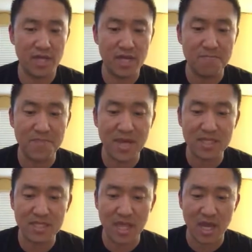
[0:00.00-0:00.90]
He
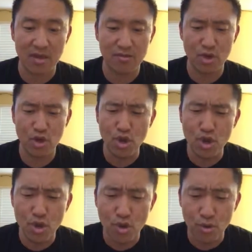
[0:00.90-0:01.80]
bent down
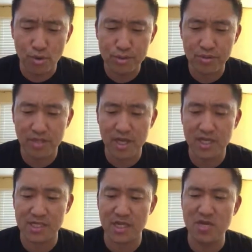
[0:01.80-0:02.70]
low so that
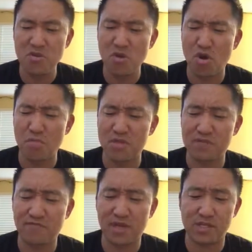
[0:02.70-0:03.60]
his
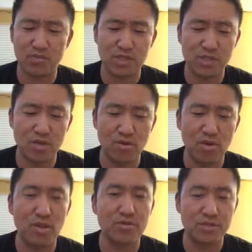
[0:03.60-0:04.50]
enormous face was so
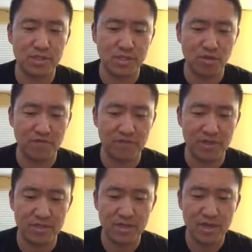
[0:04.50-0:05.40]
close to
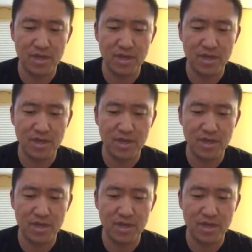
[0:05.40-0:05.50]
Sophie's.